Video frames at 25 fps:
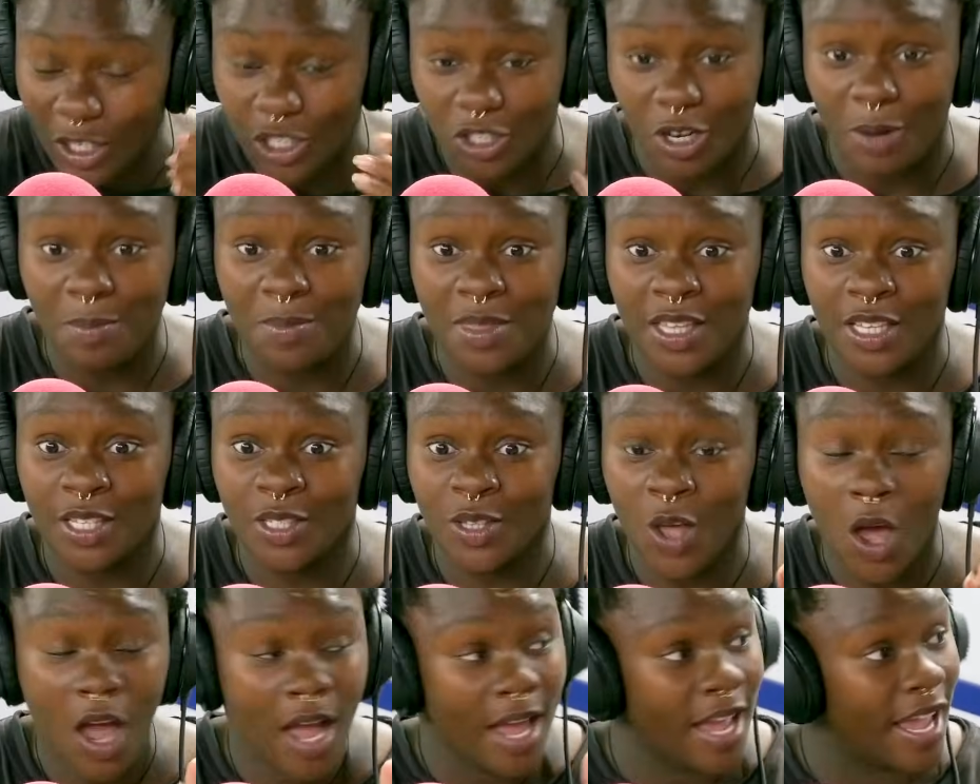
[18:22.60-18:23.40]
We
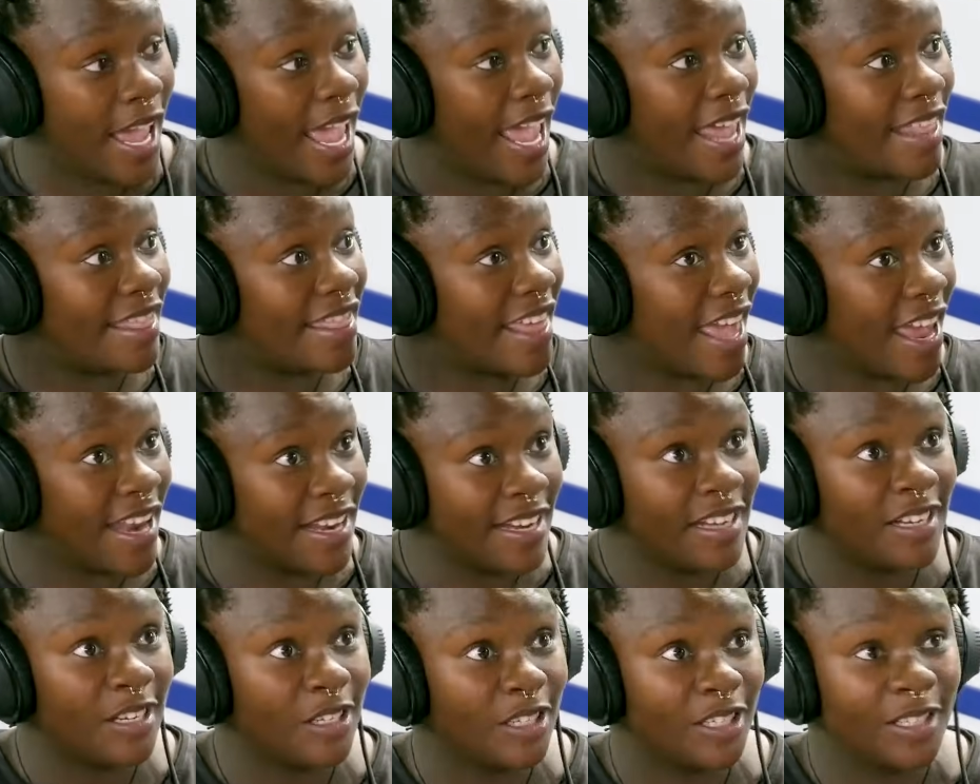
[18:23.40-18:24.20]
dropped the song and
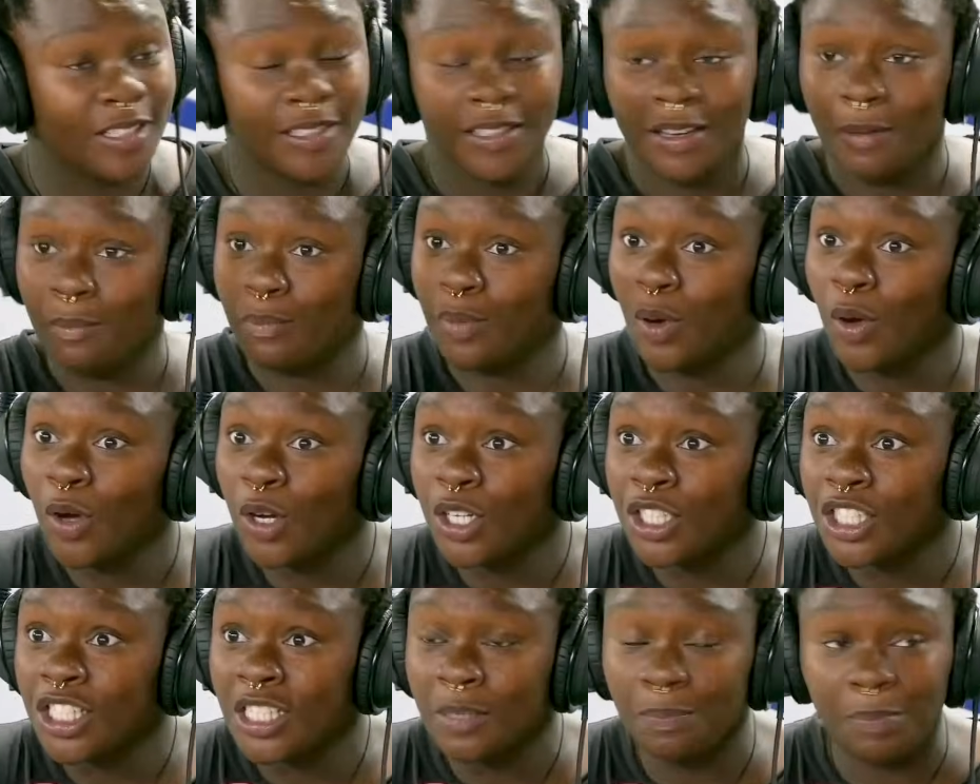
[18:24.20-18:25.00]
then
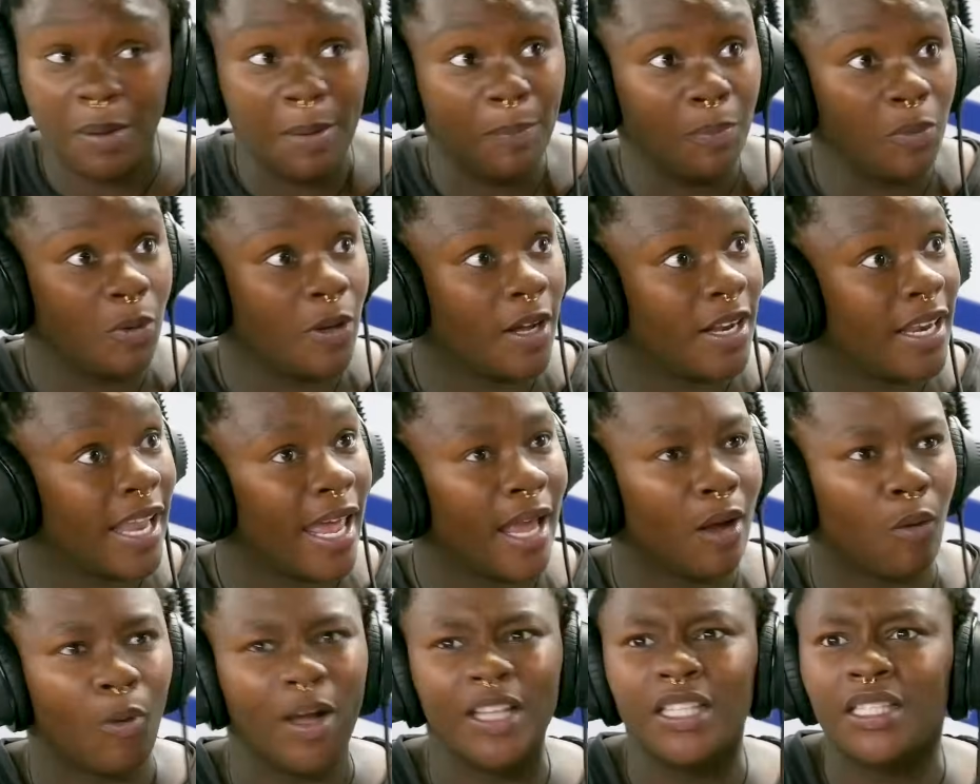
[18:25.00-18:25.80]
pushed. People
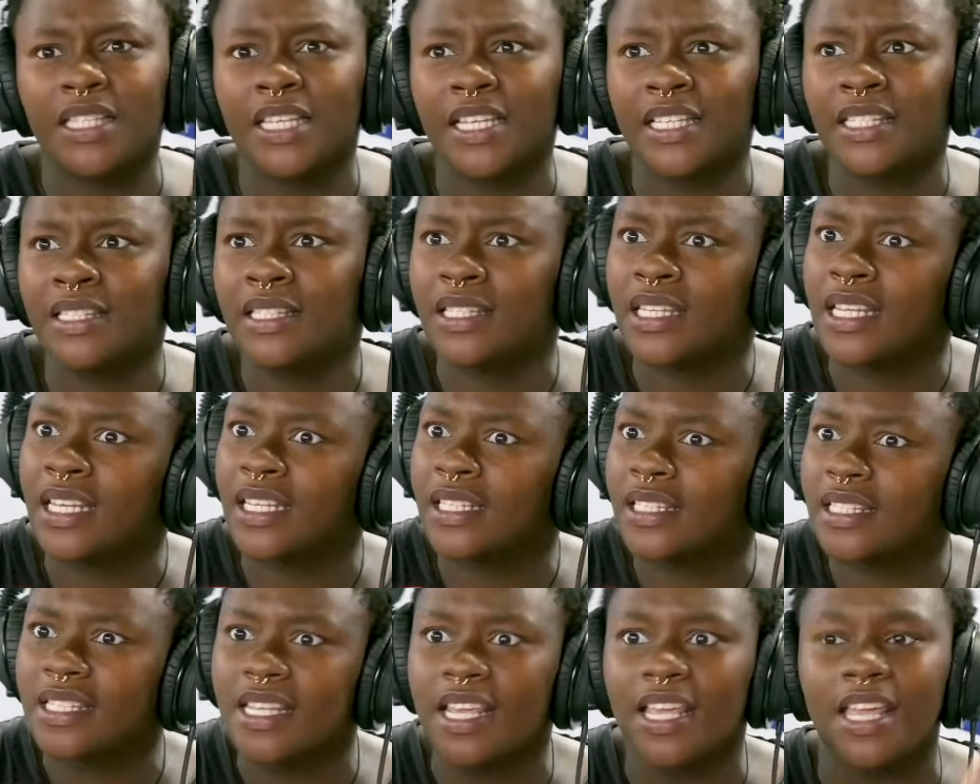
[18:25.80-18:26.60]
are like, what's this?
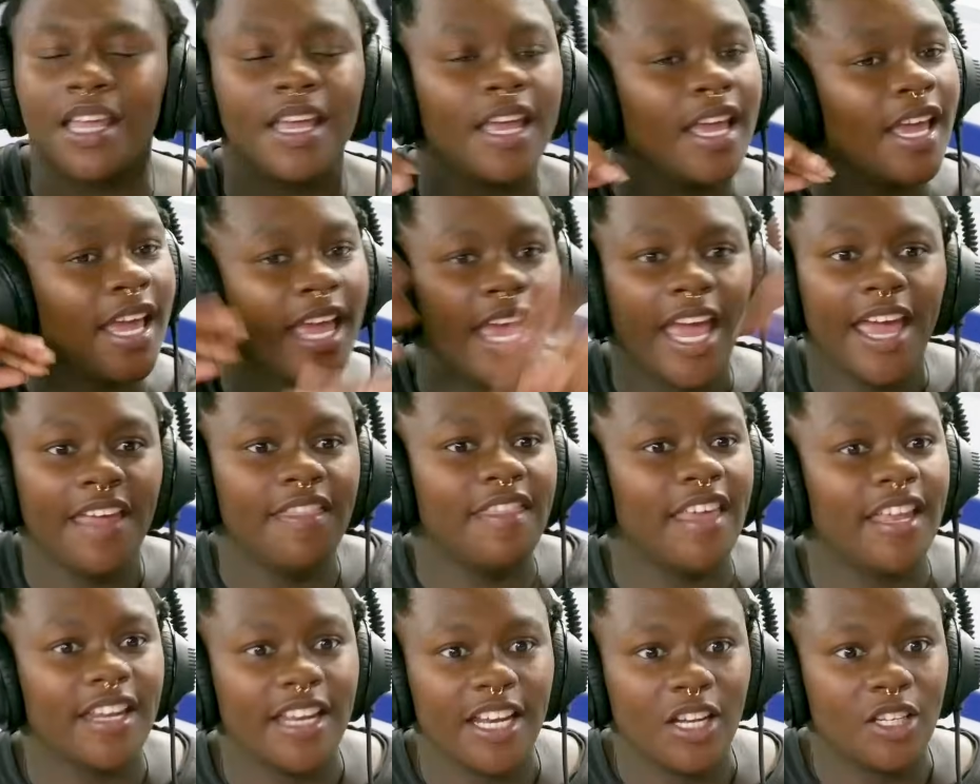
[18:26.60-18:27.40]

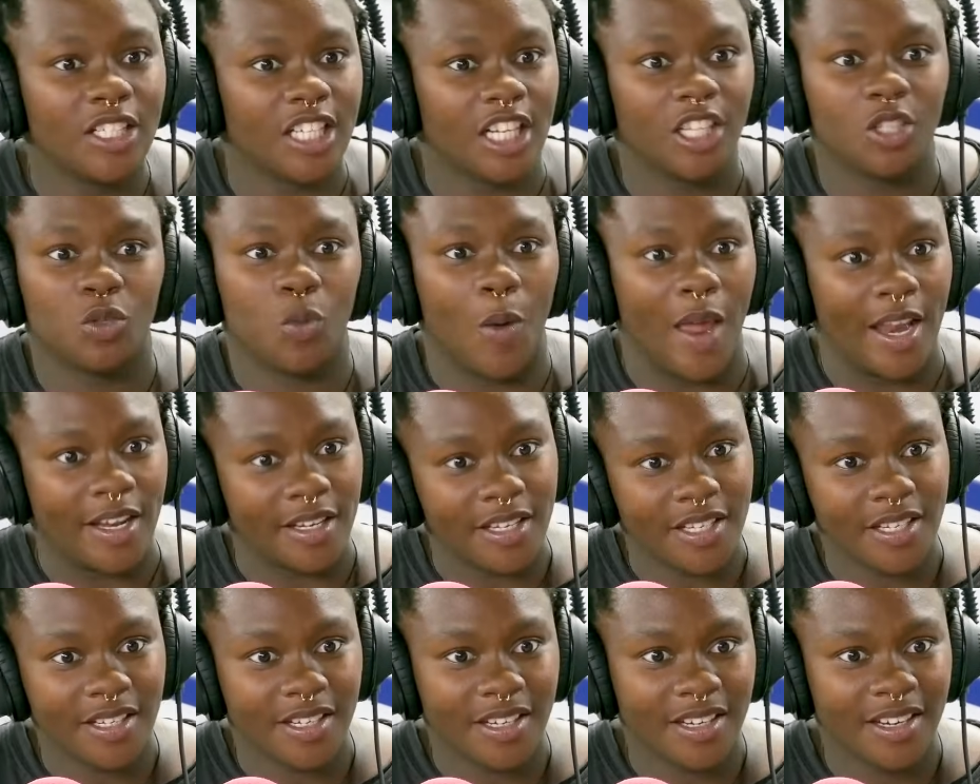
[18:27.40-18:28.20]
And then it just
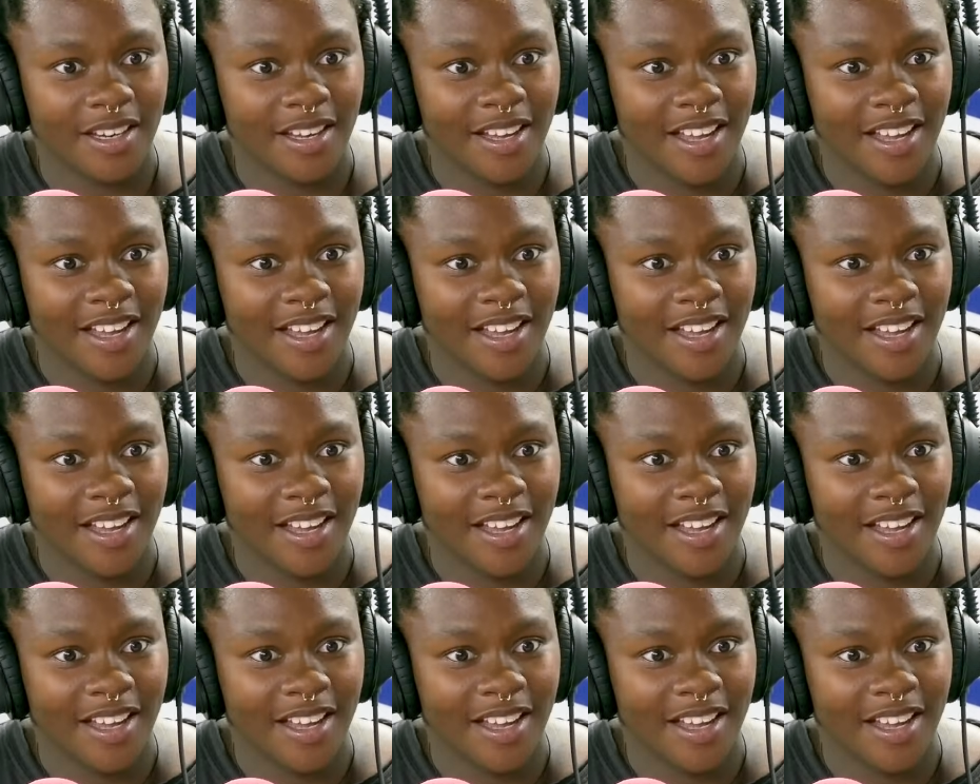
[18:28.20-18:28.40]
went.